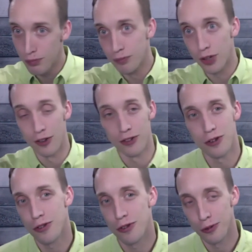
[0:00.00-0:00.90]
done
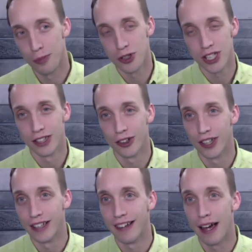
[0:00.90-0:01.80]
through machine
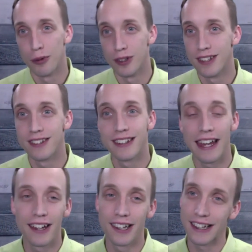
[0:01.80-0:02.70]
learning, that would
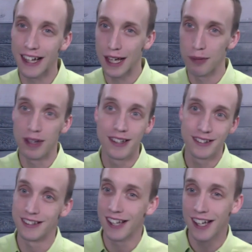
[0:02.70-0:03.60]
scale a game
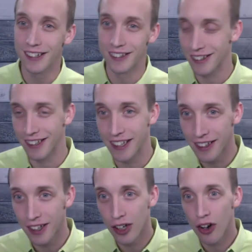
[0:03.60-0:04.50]
instantaneously.
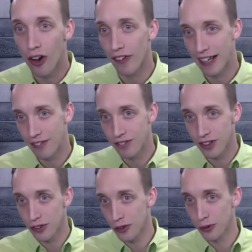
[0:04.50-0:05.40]
All they'd have to
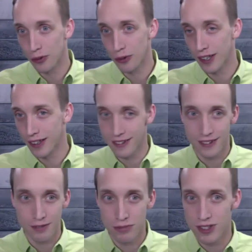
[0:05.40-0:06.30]
do
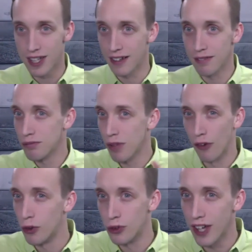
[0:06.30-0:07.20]
is set a
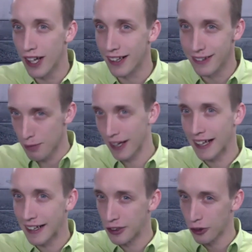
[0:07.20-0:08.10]
few settings. Am I
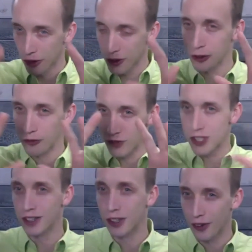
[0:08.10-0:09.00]
getting your, your
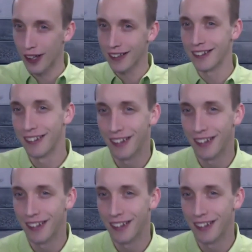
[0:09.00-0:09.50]
vision correct?